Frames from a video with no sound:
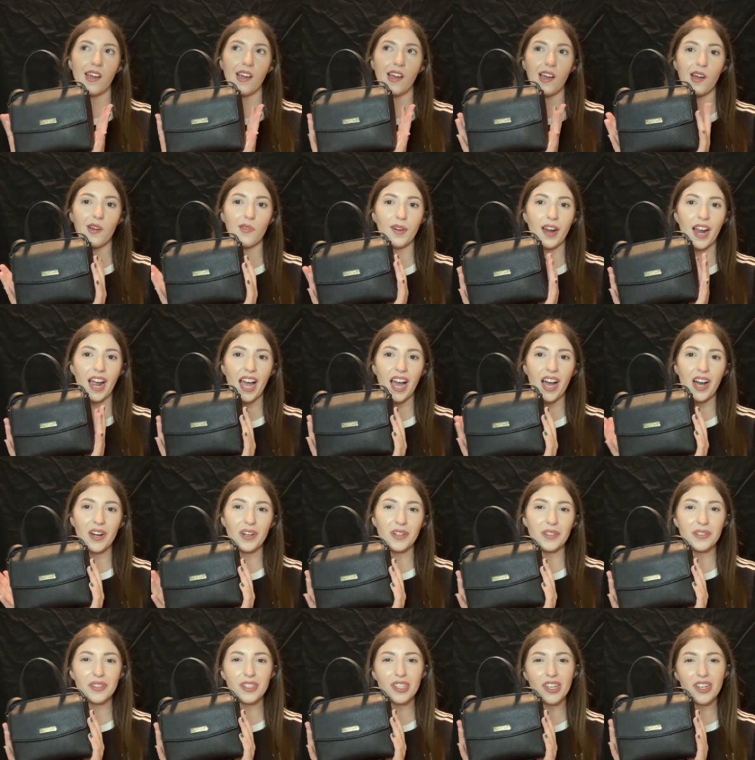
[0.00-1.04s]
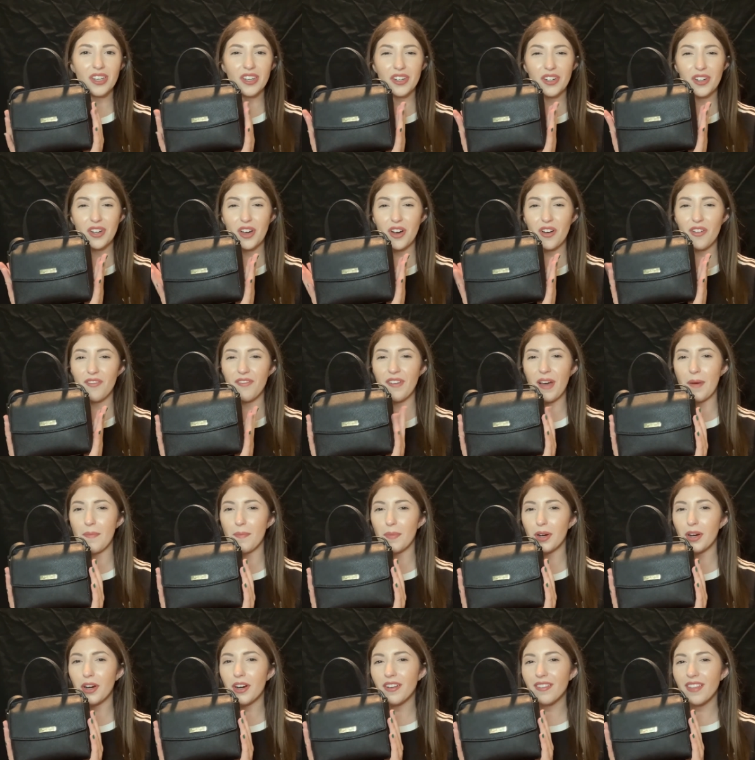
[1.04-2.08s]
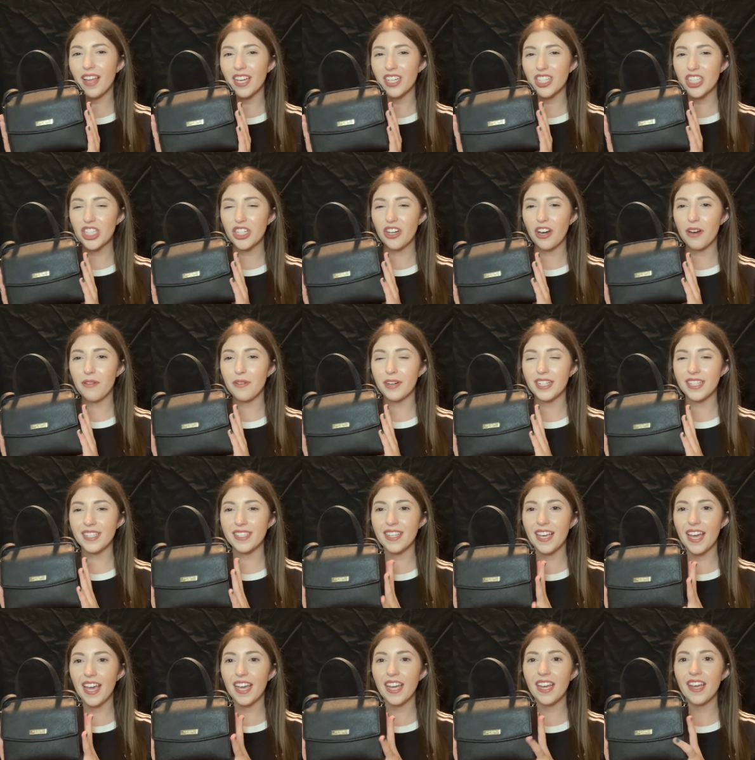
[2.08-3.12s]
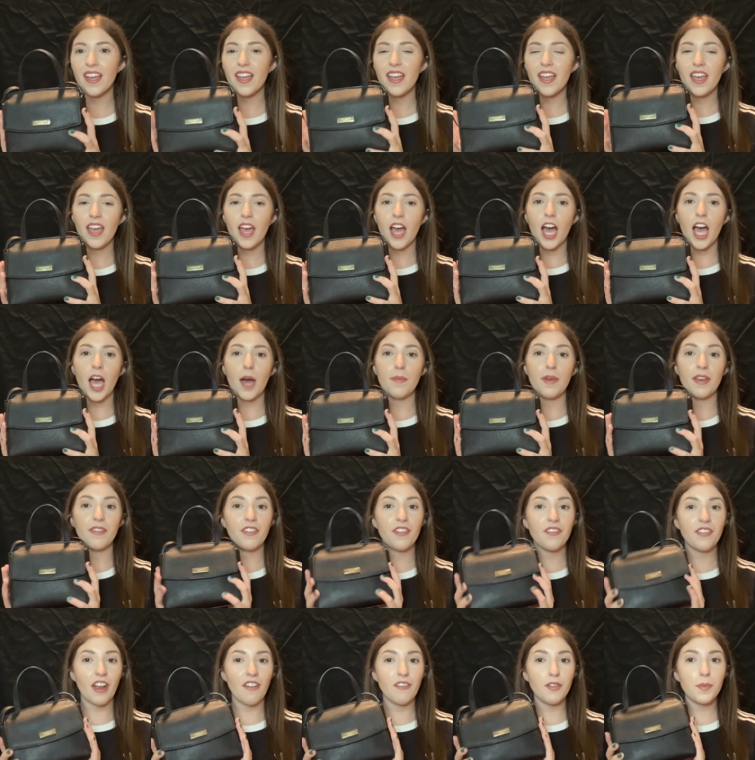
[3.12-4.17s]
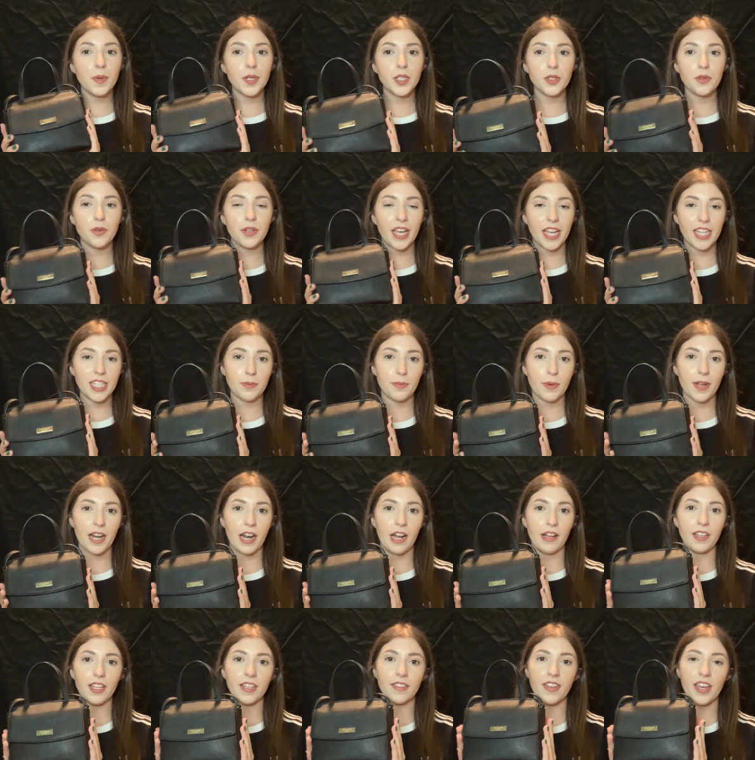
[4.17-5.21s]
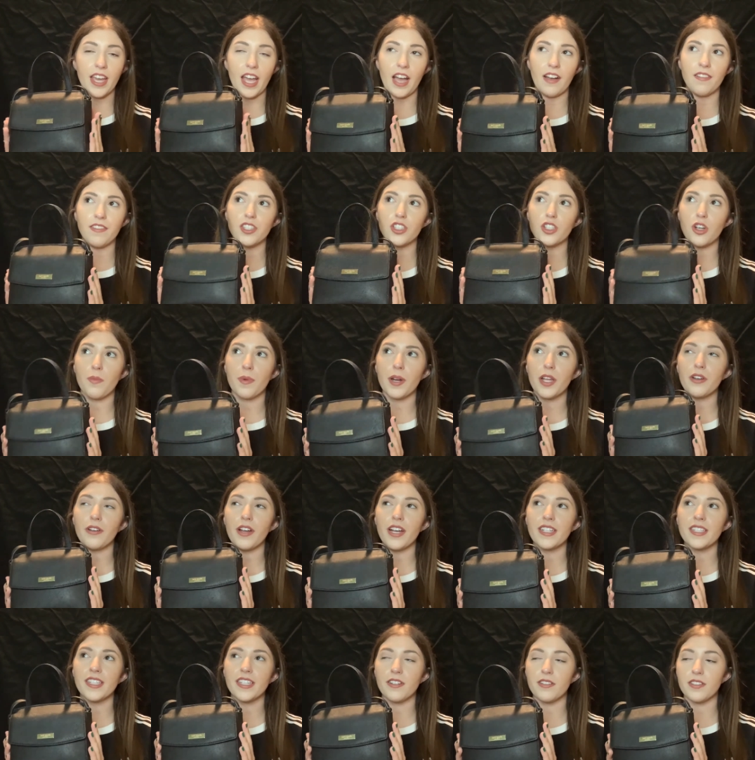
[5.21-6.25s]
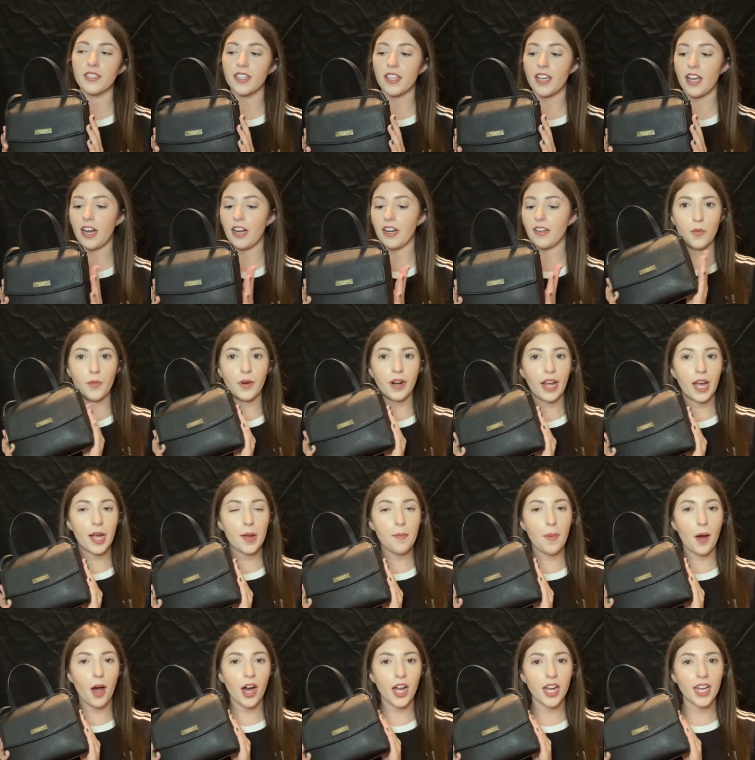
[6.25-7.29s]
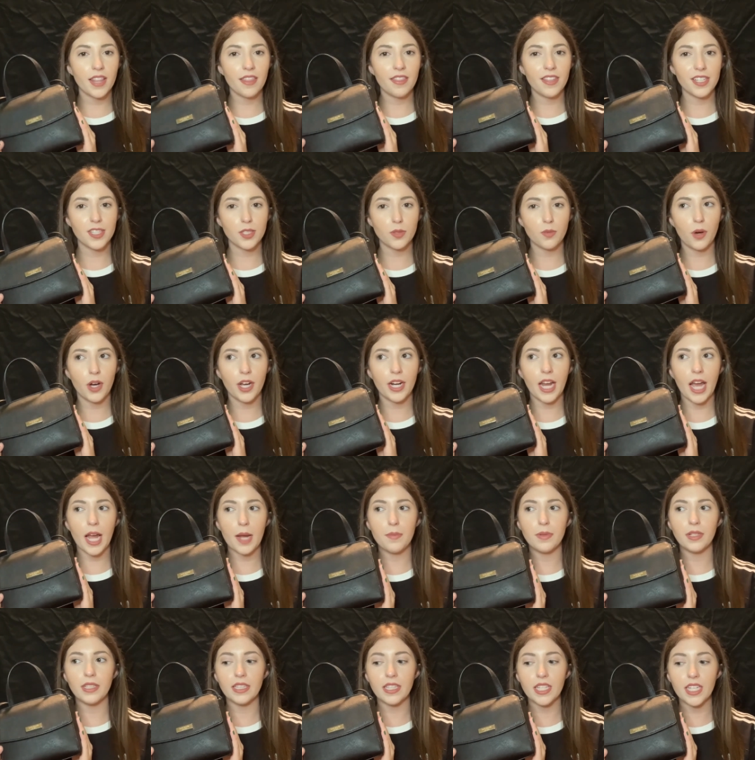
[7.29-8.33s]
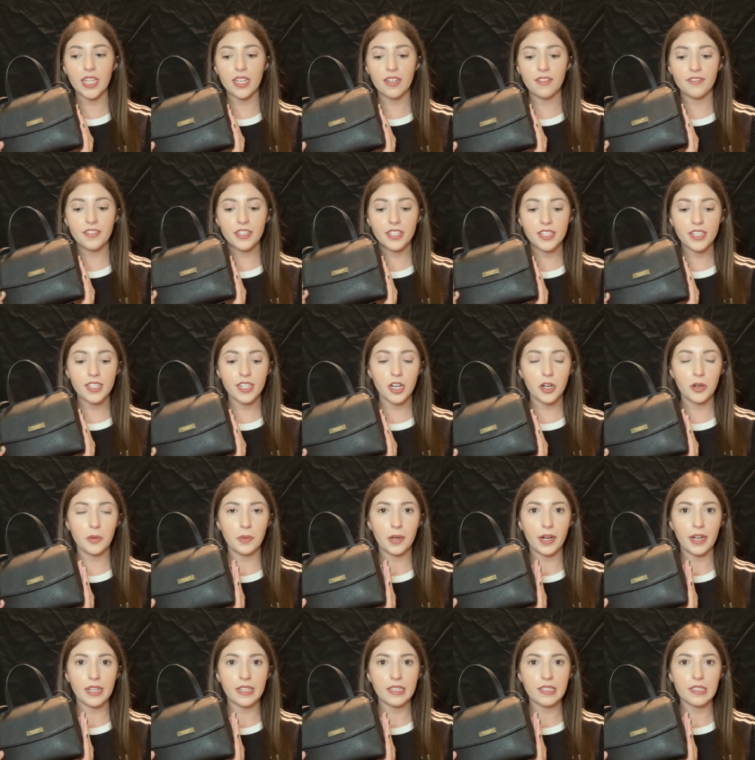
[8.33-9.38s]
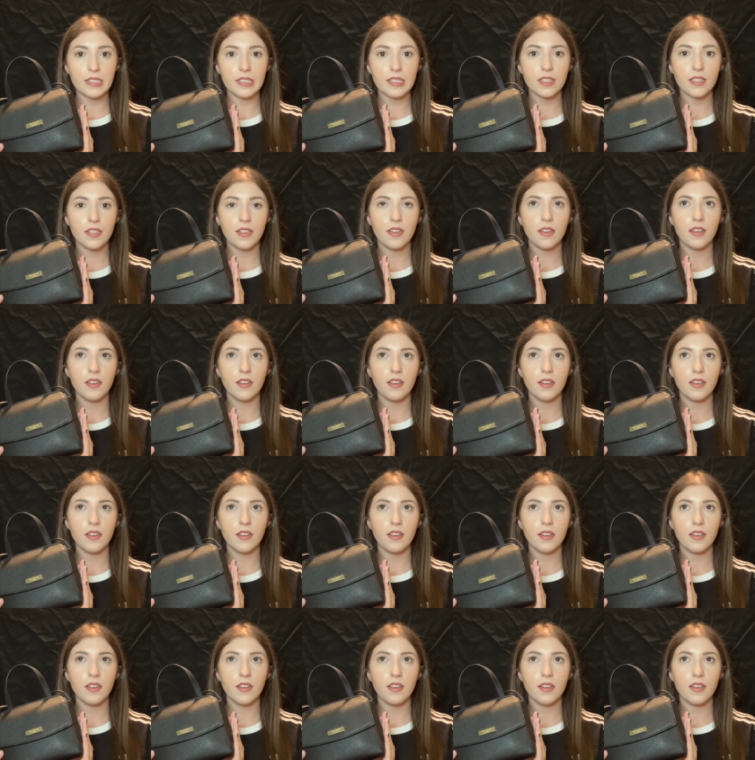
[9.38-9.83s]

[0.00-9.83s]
around November last year, I want to say. If you've never been to a Kate Spade outlet, they have so many great deals there. When I bought this one, I believe the deal was